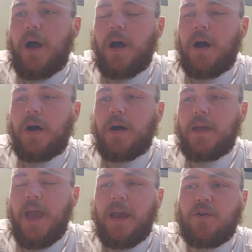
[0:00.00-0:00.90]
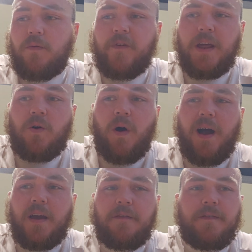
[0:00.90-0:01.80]
Yeah, it's gone really
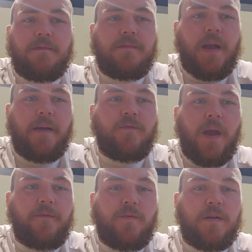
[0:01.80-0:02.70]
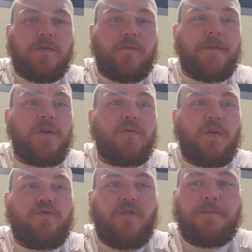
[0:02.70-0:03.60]
quiet. You think everyone's
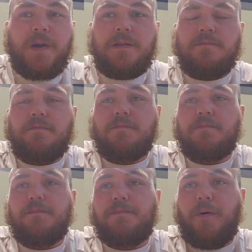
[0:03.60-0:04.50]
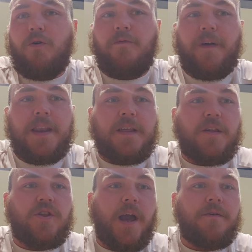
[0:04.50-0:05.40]
views are dropping. Paul
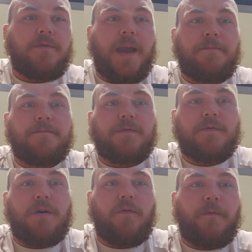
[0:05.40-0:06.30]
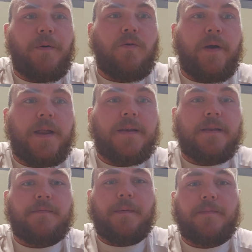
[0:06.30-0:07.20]
Venice's channel got reported
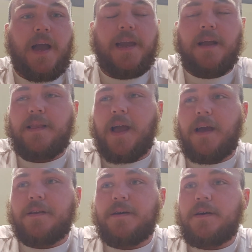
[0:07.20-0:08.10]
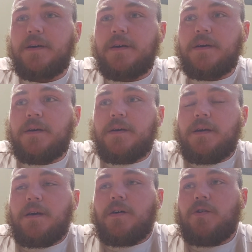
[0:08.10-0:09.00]
and has been taken down.
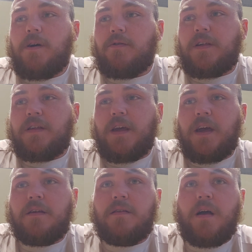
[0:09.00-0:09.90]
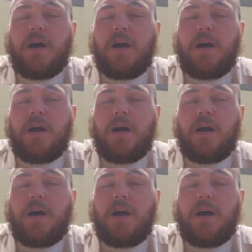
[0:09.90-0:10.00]
Who else is there?